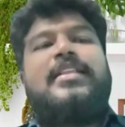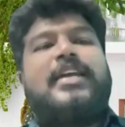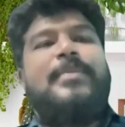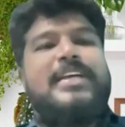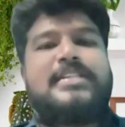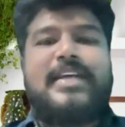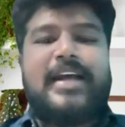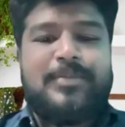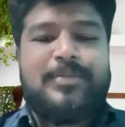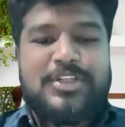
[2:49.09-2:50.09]
That being
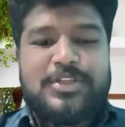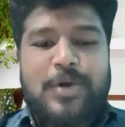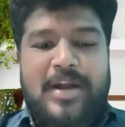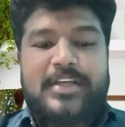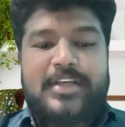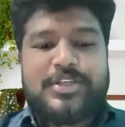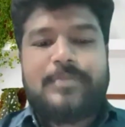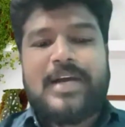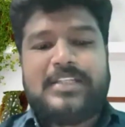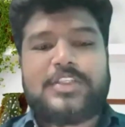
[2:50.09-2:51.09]
said, let me just go ahead and
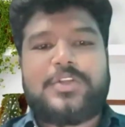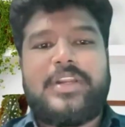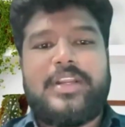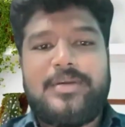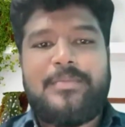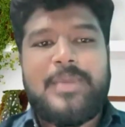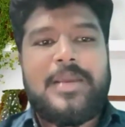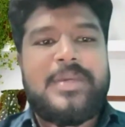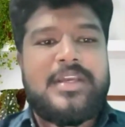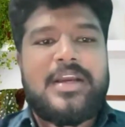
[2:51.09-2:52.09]
share my screen.
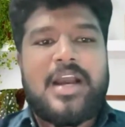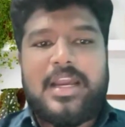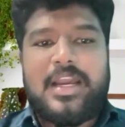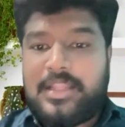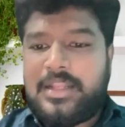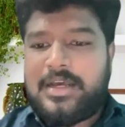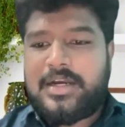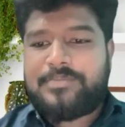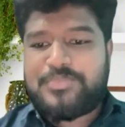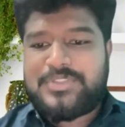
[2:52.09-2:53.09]
Maybe I'll